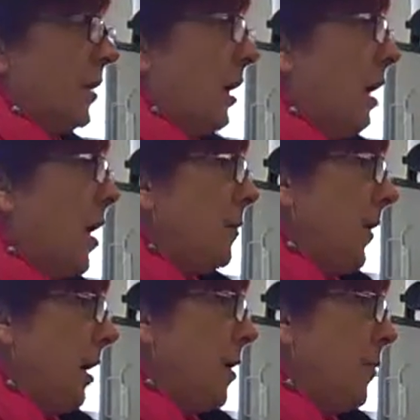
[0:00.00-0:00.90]
I
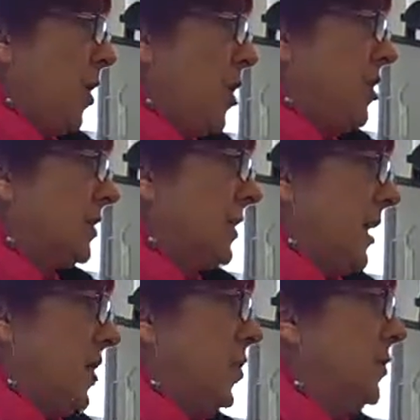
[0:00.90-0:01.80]

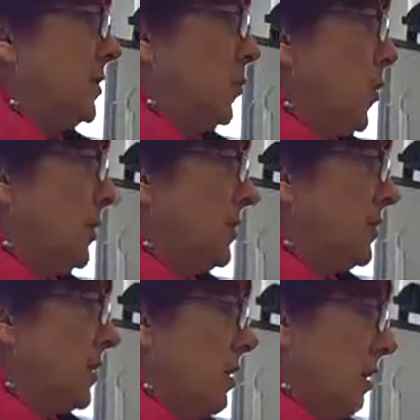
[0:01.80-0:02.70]
personally use the ones
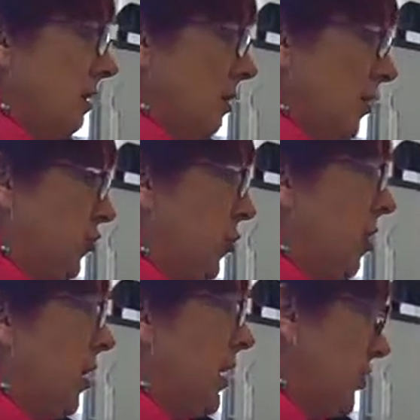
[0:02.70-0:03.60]
that are
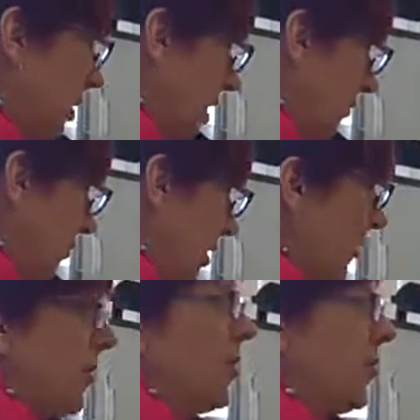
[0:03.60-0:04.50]
dried
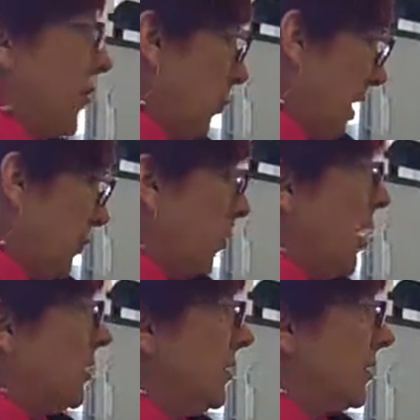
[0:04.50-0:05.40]
rather than the wet
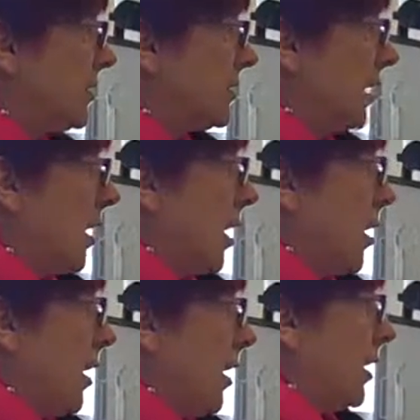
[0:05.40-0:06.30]
ones.
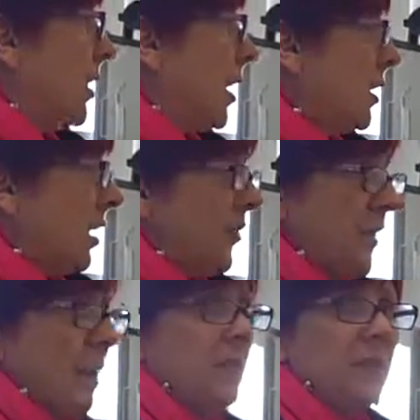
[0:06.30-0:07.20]
And I
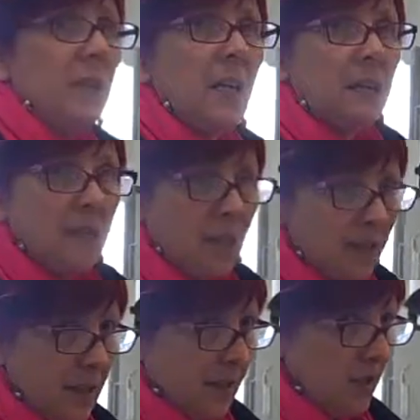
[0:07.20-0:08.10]
think I've said
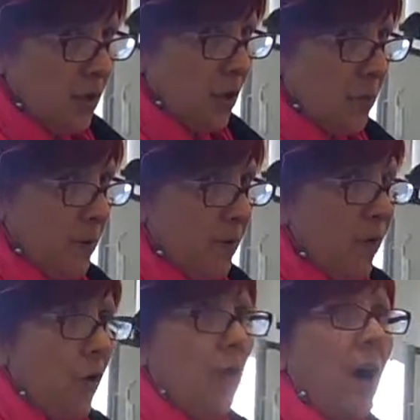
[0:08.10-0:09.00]
this to you
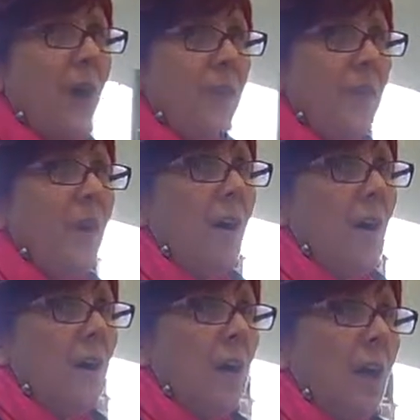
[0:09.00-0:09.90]
before, that I
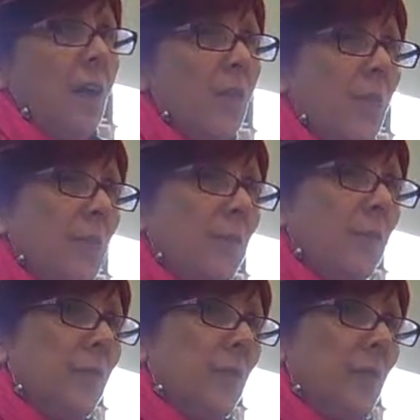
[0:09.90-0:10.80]
find that
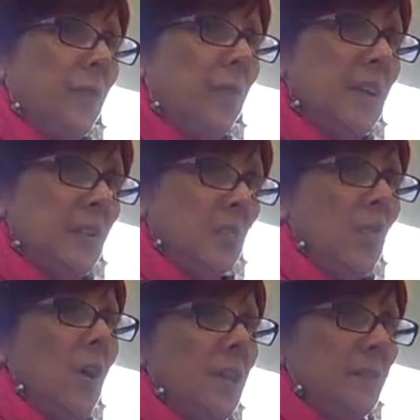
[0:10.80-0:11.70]
if this
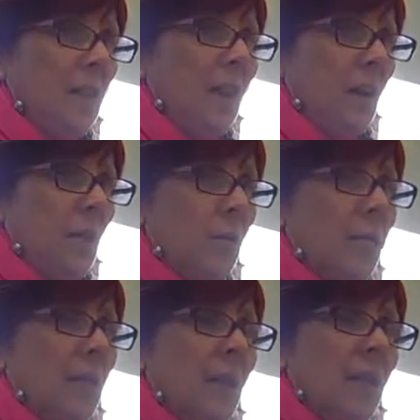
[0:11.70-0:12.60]
dries out,
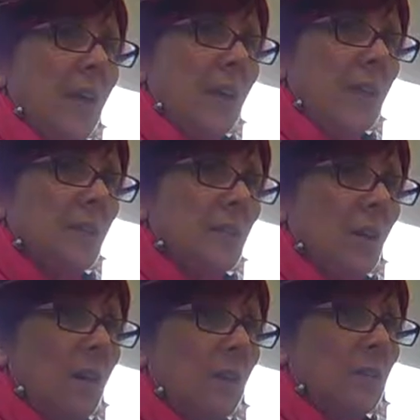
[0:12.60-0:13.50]
then it
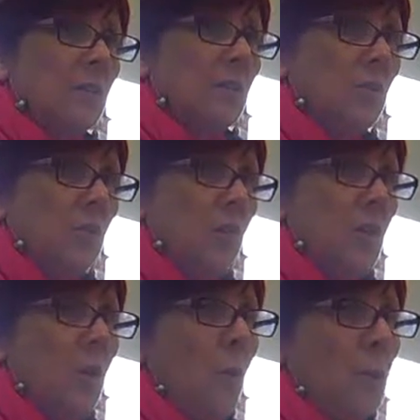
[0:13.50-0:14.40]
starts doing
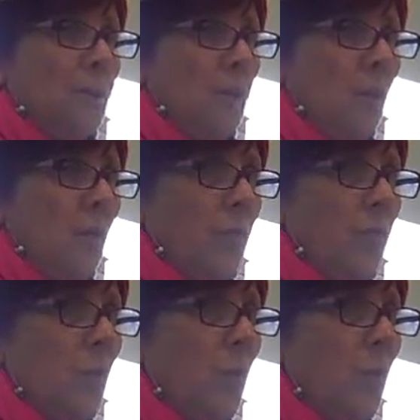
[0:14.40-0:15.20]
the opposite of your